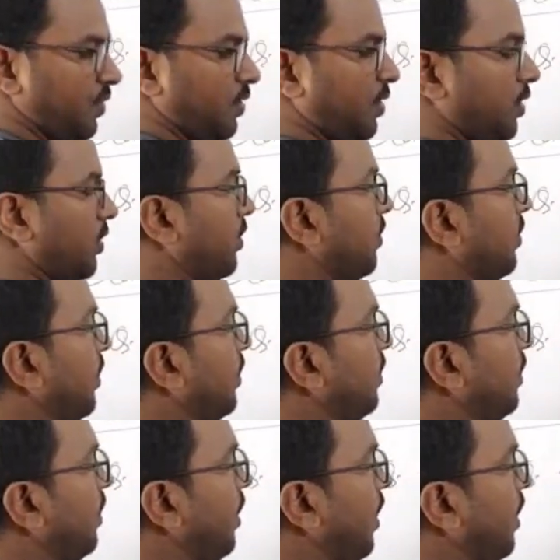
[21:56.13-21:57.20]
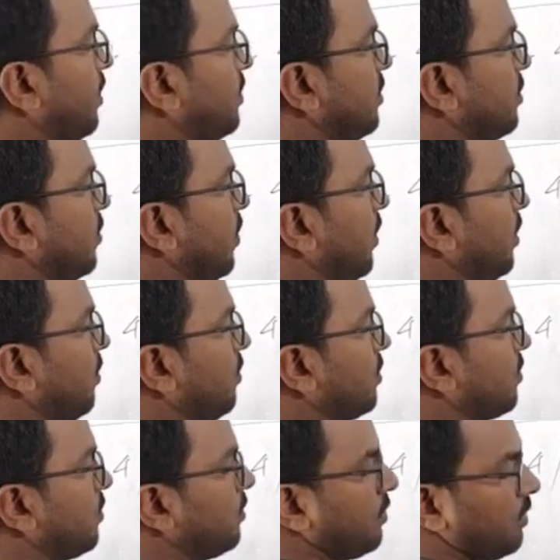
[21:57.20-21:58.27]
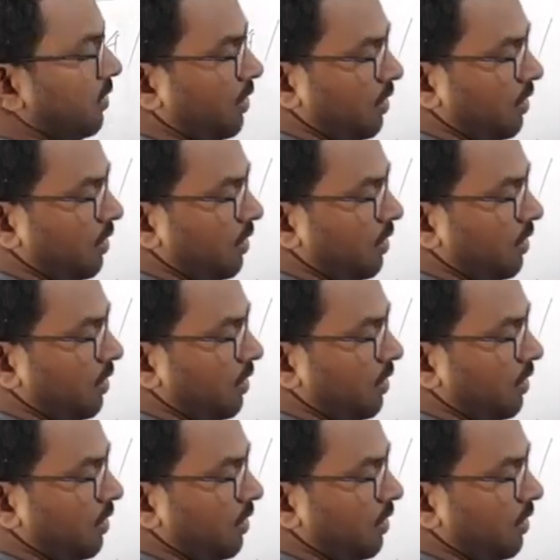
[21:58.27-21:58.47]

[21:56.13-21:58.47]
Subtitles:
You can write x square equals to,